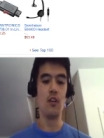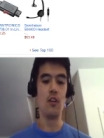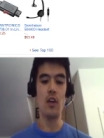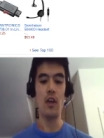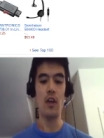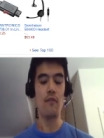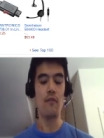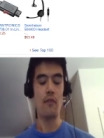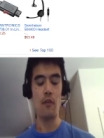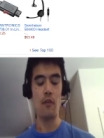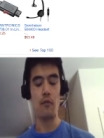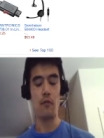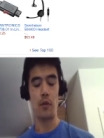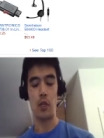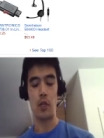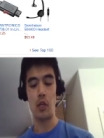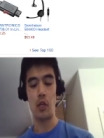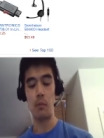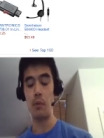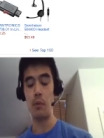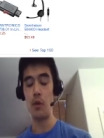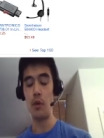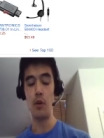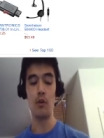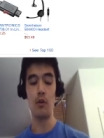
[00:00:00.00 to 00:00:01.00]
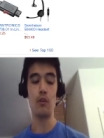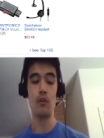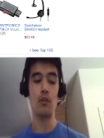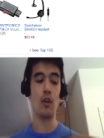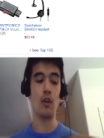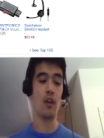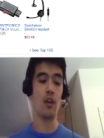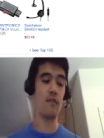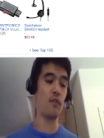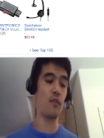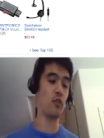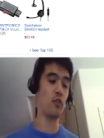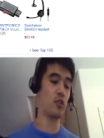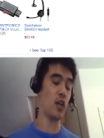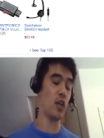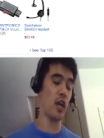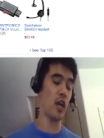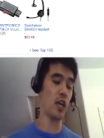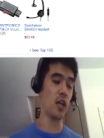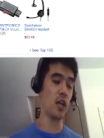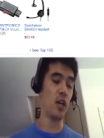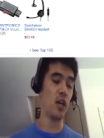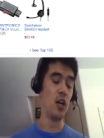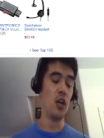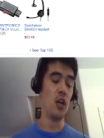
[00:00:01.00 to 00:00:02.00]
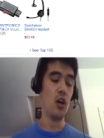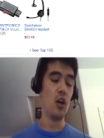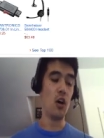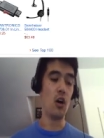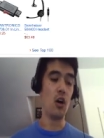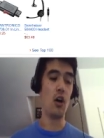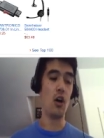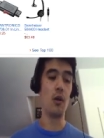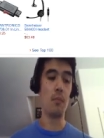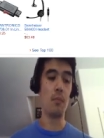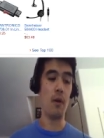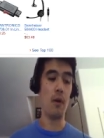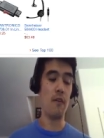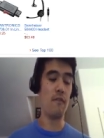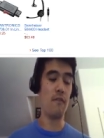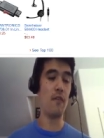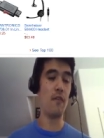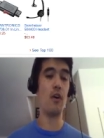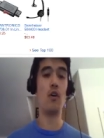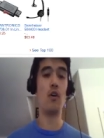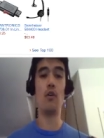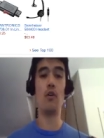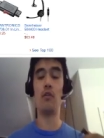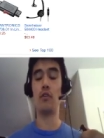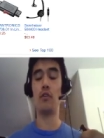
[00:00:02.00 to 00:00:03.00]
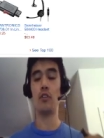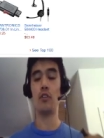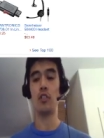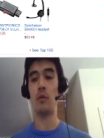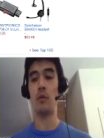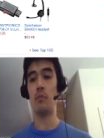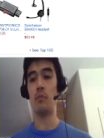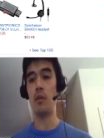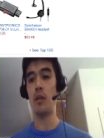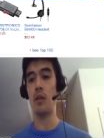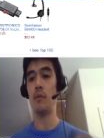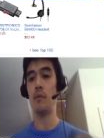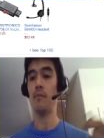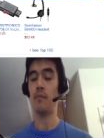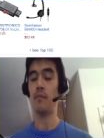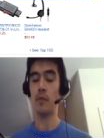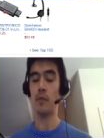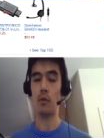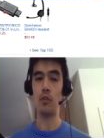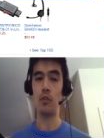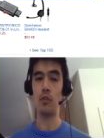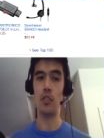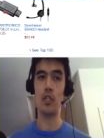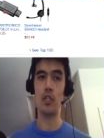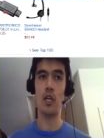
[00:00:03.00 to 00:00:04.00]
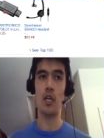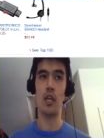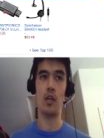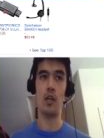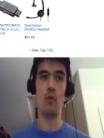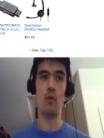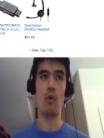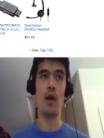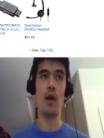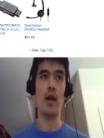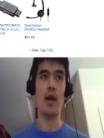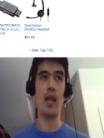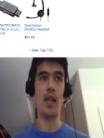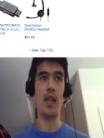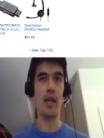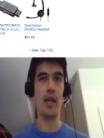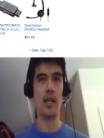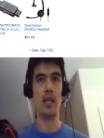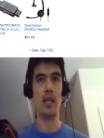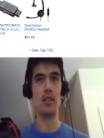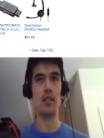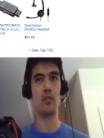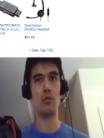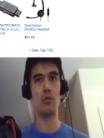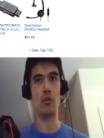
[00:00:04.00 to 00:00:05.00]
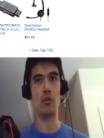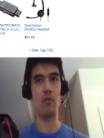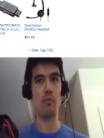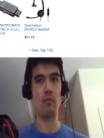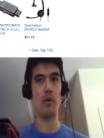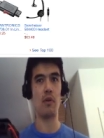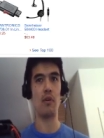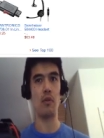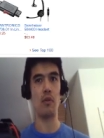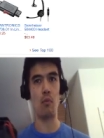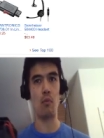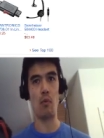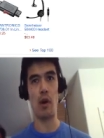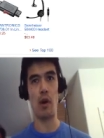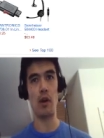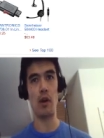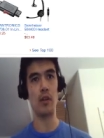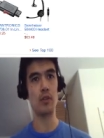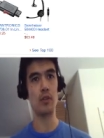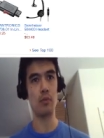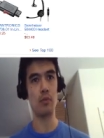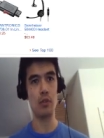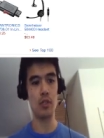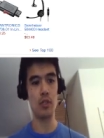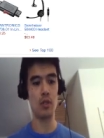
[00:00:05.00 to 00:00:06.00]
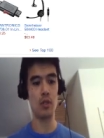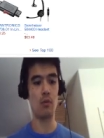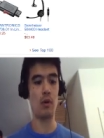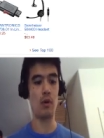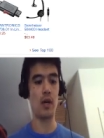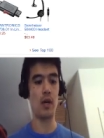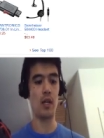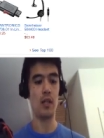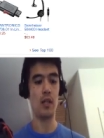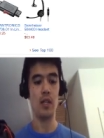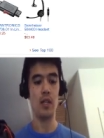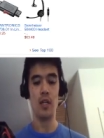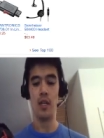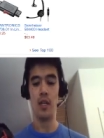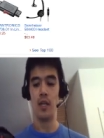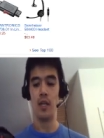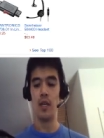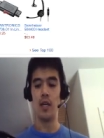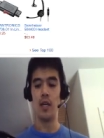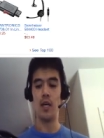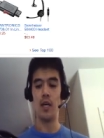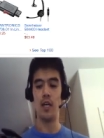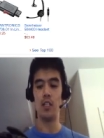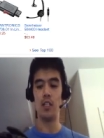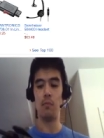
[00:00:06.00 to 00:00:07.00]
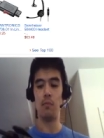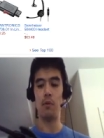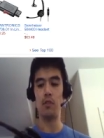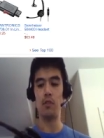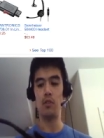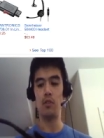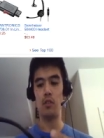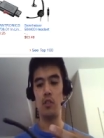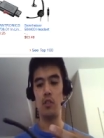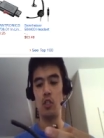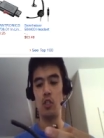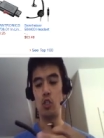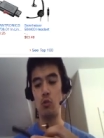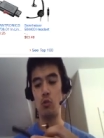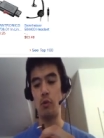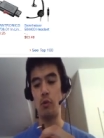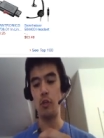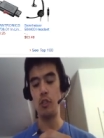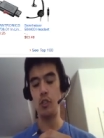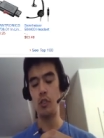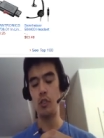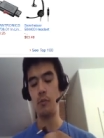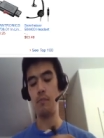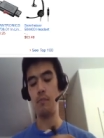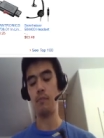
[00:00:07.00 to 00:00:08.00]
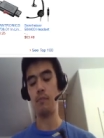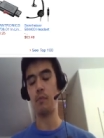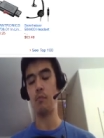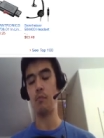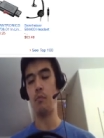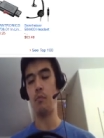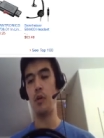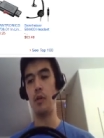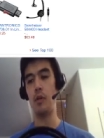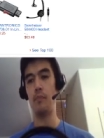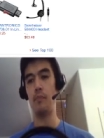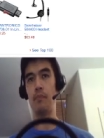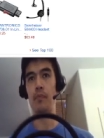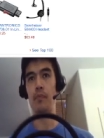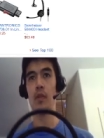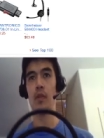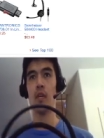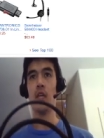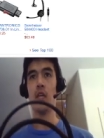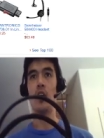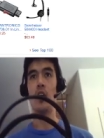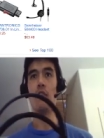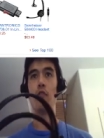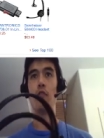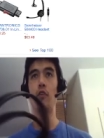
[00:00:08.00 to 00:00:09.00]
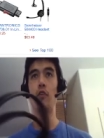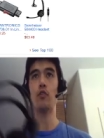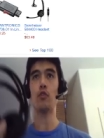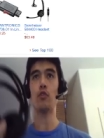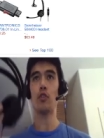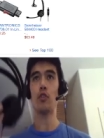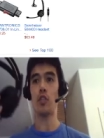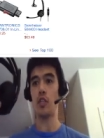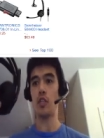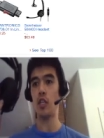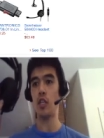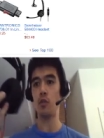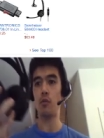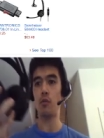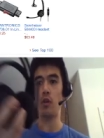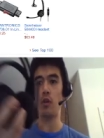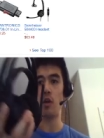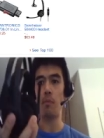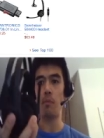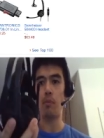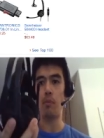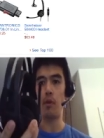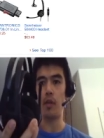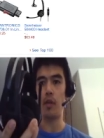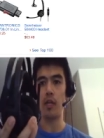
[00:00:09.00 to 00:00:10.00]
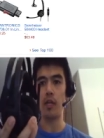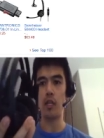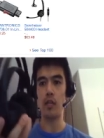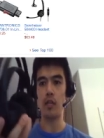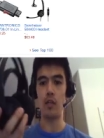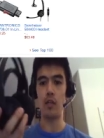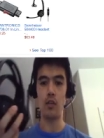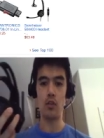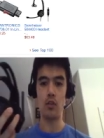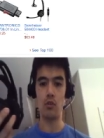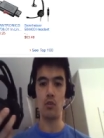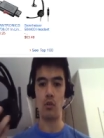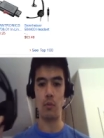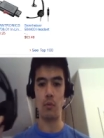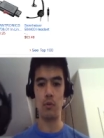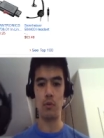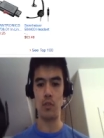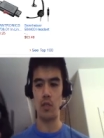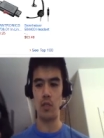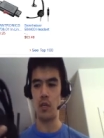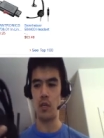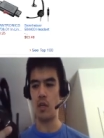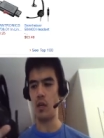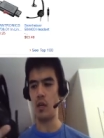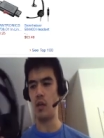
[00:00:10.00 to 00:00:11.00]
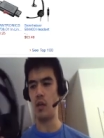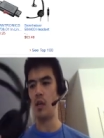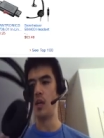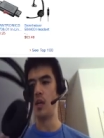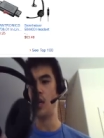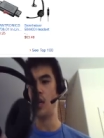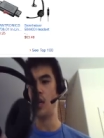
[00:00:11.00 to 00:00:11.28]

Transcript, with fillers: headphone from the computer to headphone jack on my phone or something, which is kind of why I like it sort of better than wireless once in a while. Uh, depends on the situation. But if you're interested in this one, I'll put a link in the description. Uh,